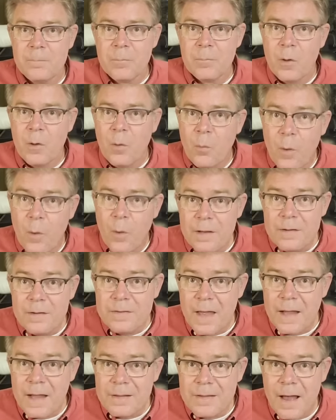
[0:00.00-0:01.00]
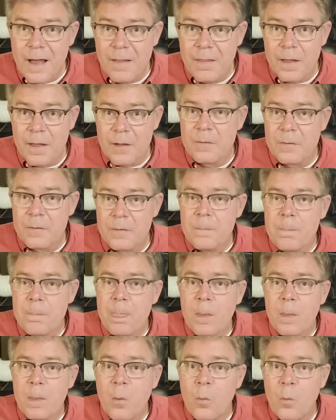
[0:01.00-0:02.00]
What does that tell us?
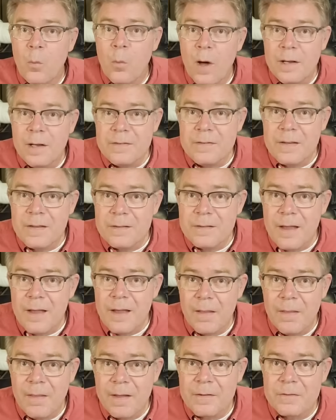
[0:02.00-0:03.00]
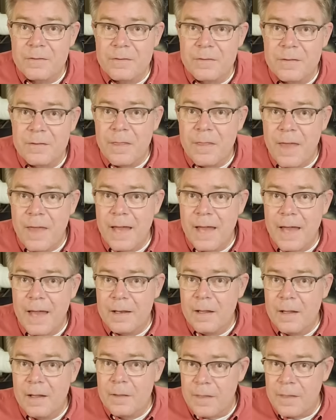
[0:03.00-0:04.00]
What does it tell us
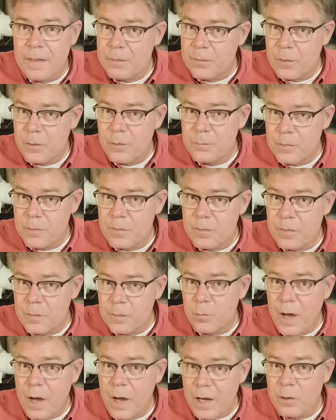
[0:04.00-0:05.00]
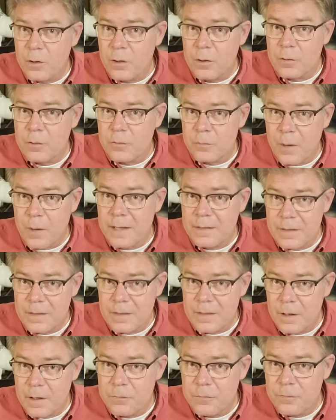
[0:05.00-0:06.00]
that that the that the records, right,
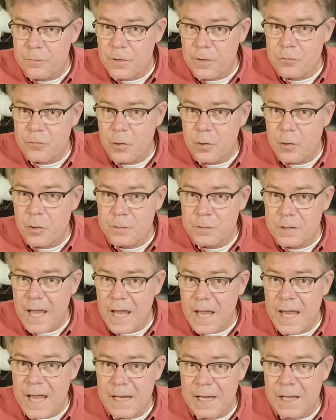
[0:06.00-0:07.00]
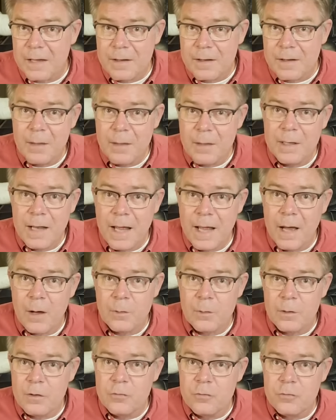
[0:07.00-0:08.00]
the official data coming
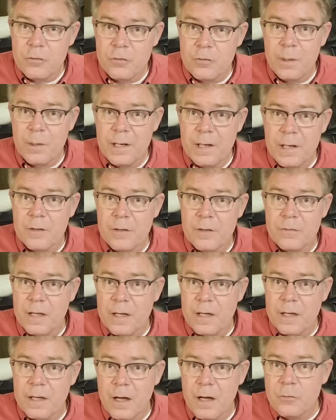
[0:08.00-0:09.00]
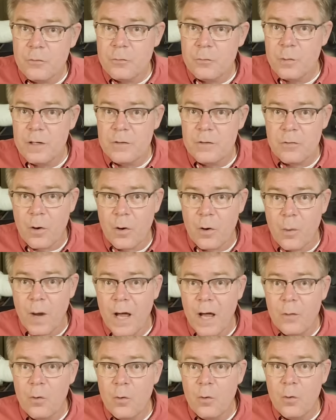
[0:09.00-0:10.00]
out is showing us that countries
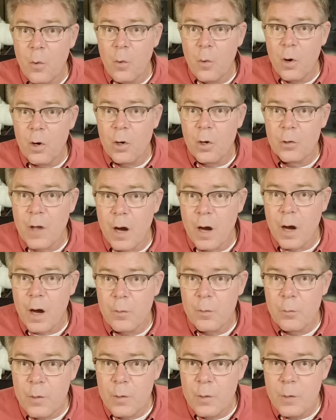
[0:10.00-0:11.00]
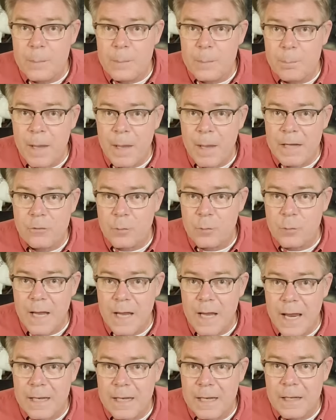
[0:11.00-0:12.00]
around the world are
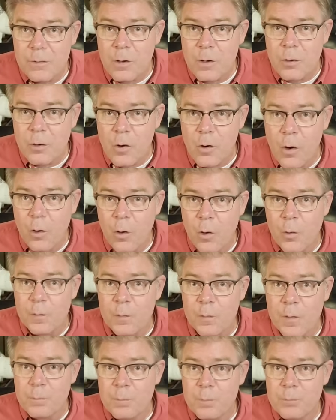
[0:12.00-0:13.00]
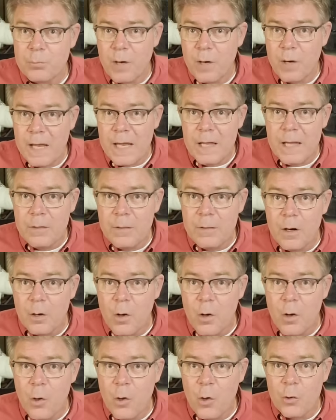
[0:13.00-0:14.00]
repatriating their gold. They're bringing their
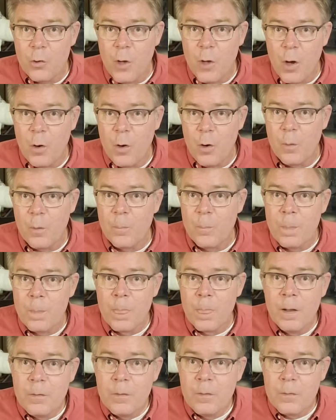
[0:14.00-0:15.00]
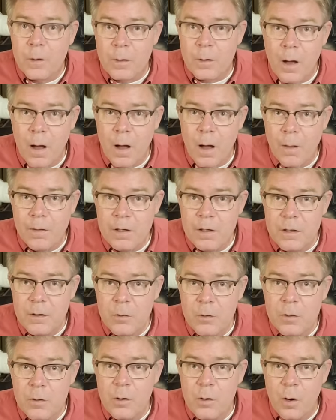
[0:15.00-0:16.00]
gold home. They're calling
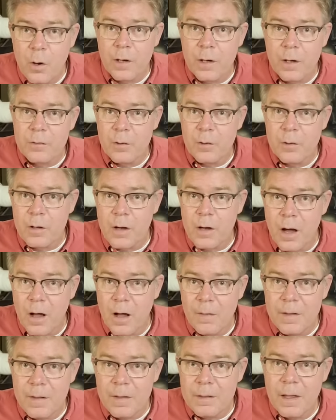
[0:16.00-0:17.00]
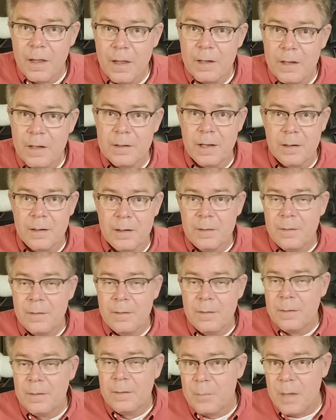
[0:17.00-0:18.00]
New York, they're calling London,
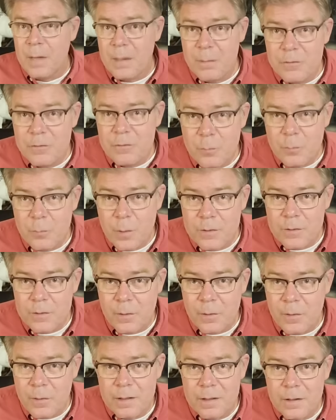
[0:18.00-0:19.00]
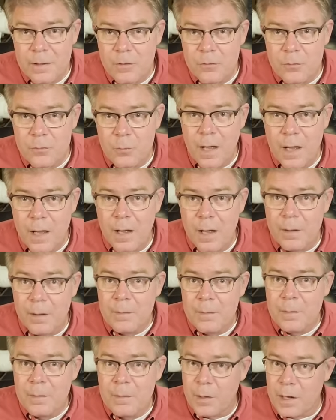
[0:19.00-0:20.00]
maybe Switzerland as well.
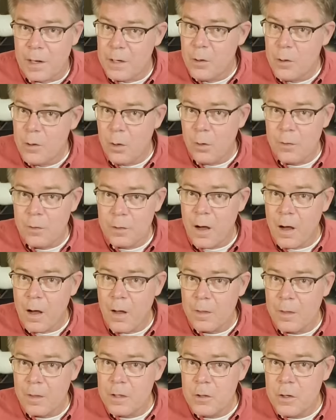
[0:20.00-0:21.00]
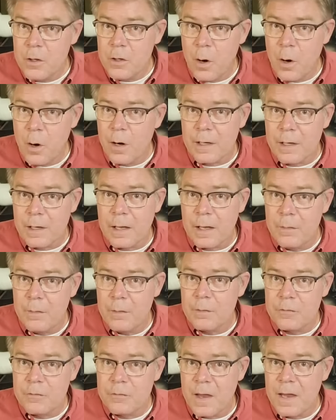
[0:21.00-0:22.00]
But I know they're calling New York and
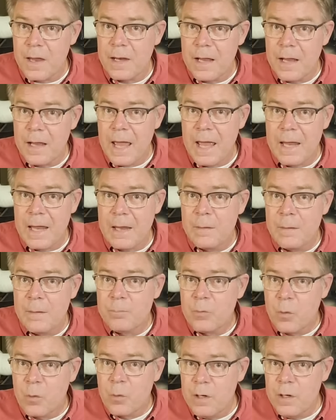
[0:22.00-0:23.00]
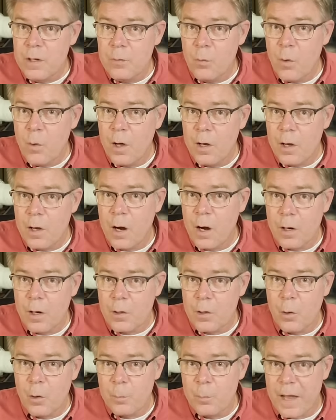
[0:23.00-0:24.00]
they're saying, "Hey, we want our
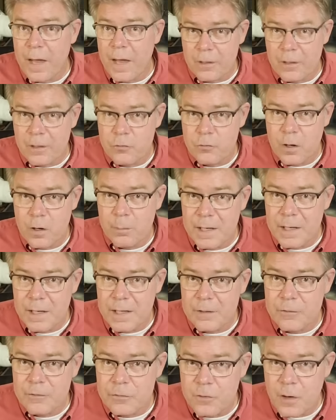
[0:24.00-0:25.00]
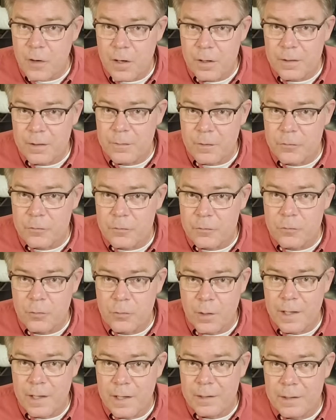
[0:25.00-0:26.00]
gold back." Germany started this
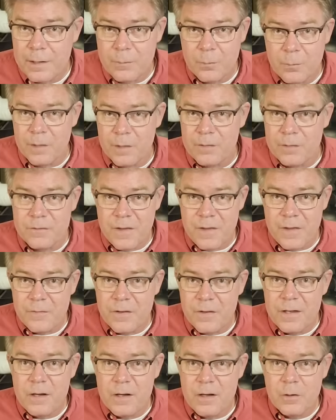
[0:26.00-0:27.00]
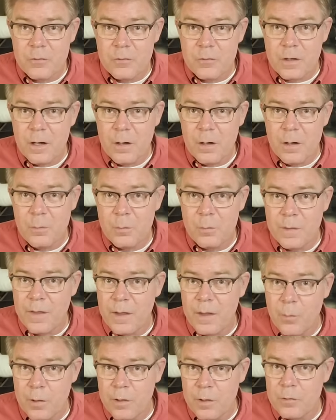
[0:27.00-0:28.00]
trend what, 7 years ago when they
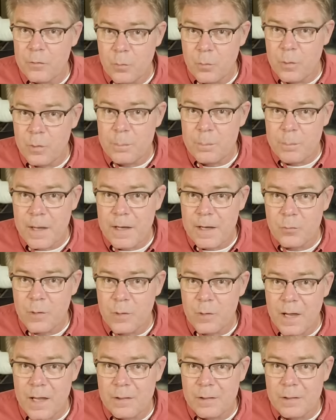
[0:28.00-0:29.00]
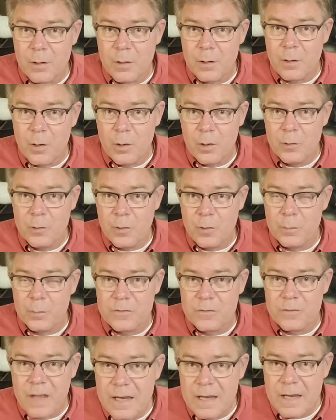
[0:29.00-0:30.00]
wanted to repatriate their gold, or it
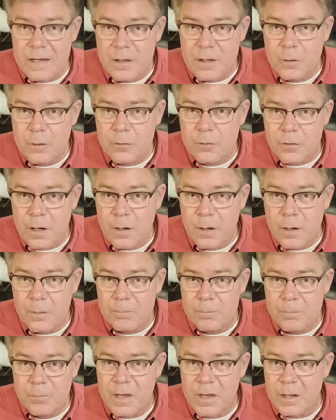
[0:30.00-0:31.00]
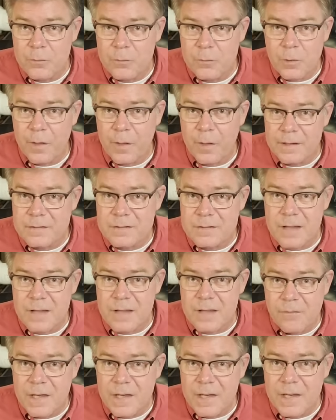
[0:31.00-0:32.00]
was 10 years ago and it took like
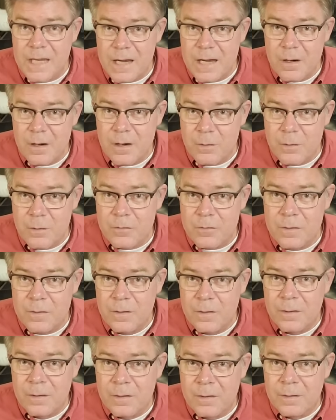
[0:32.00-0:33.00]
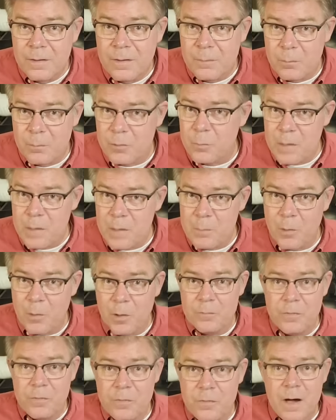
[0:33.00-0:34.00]
7 years which people
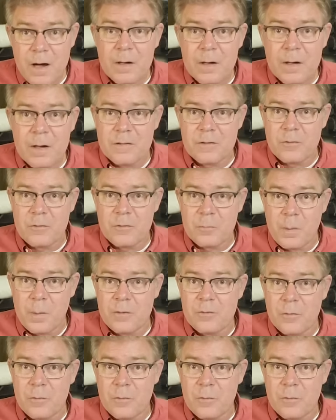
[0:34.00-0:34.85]
are very suspicious